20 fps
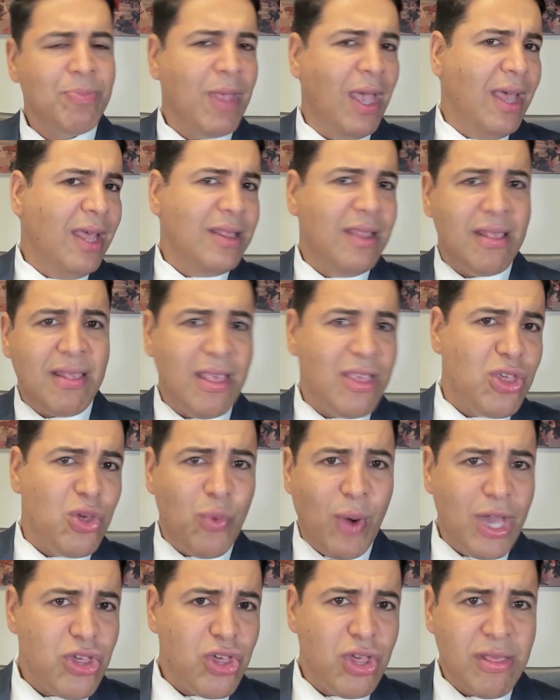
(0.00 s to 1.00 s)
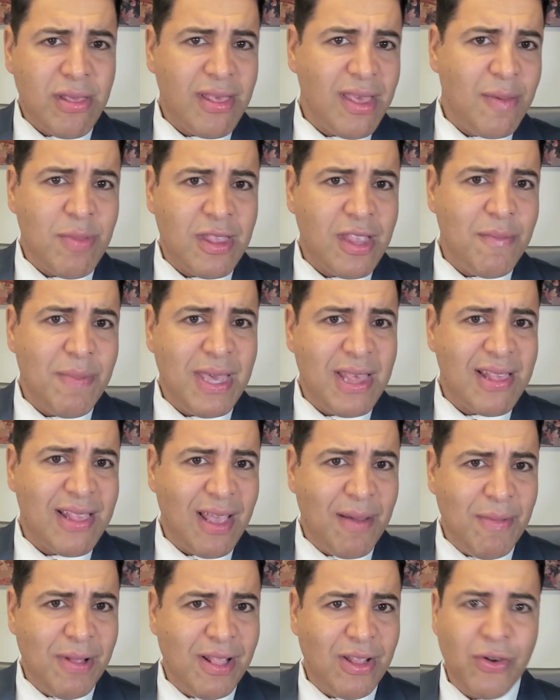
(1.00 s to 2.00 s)
the situation seems to be
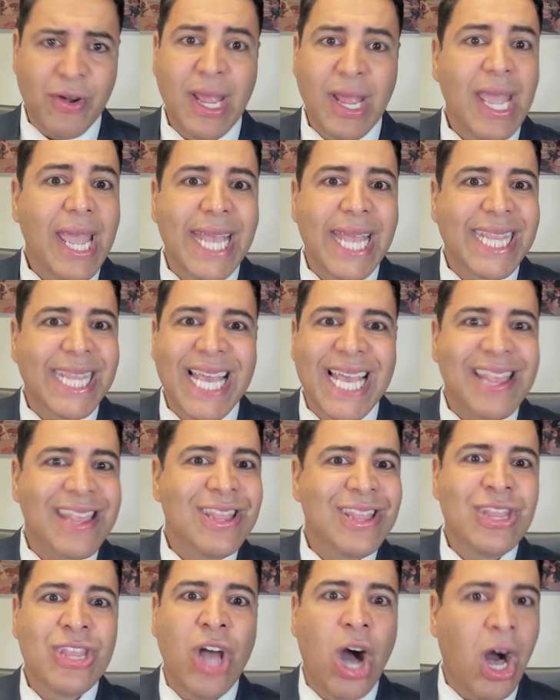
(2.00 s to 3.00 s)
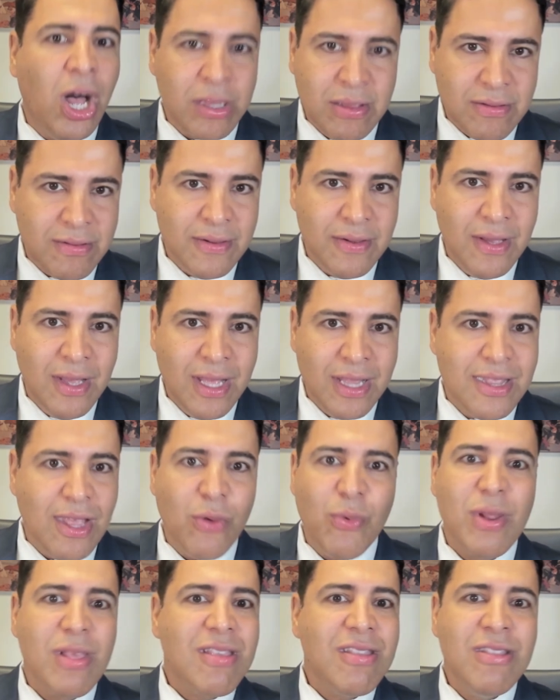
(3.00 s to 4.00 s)
similar. It is not.
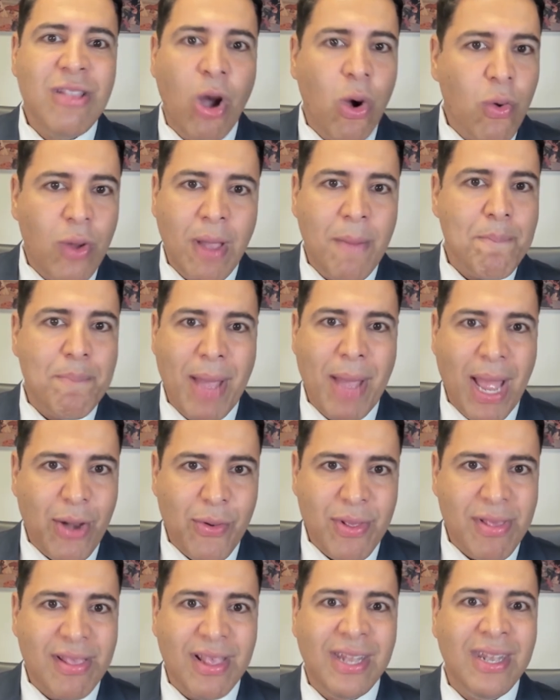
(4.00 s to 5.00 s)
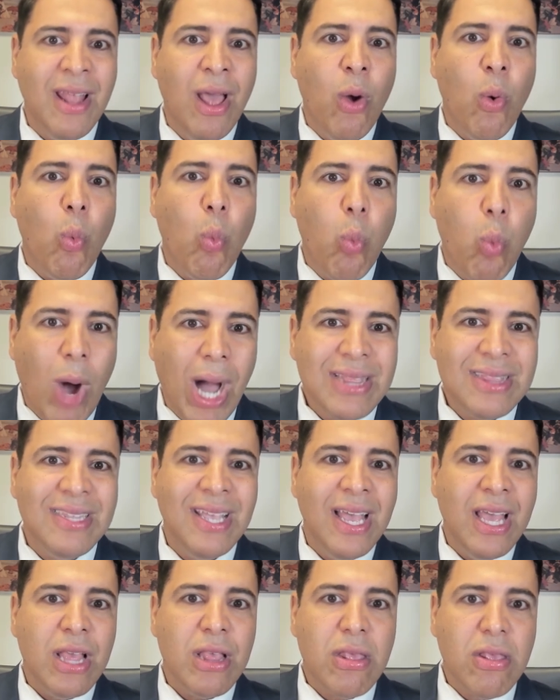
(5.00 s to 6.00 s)
There is no comparison
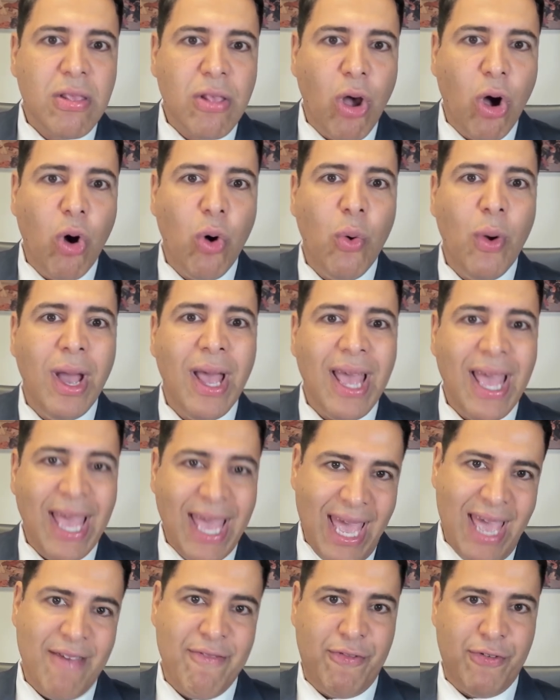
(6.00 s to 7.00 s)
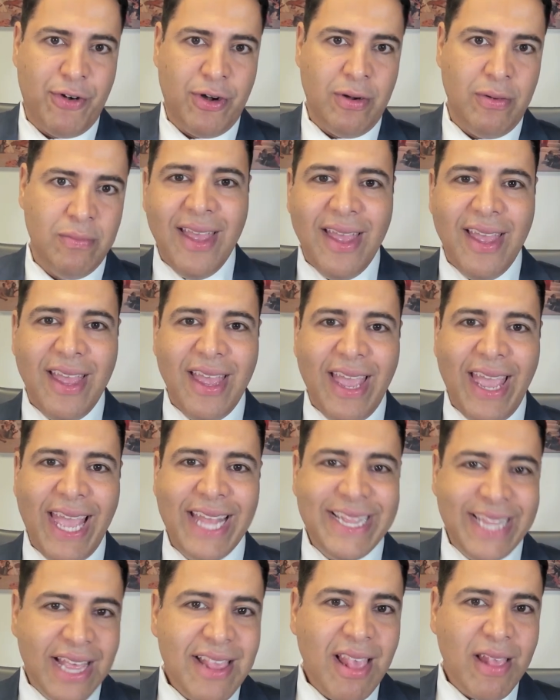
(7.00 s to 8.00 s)
whatsoever.
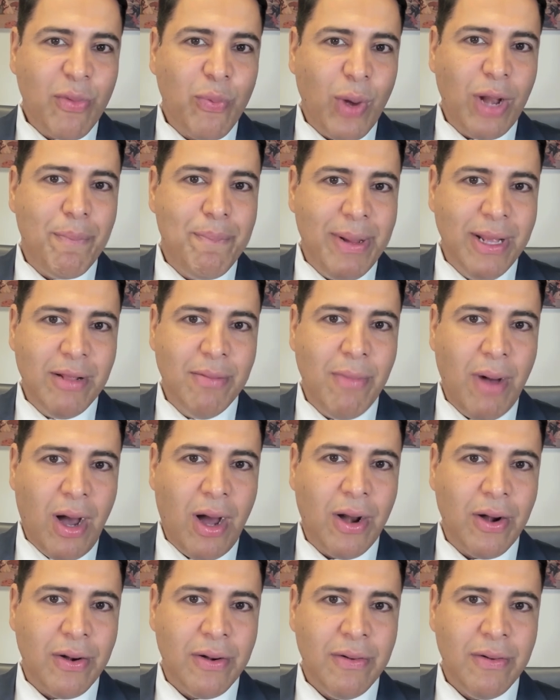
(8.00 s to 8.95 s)
And this is where Bill Maher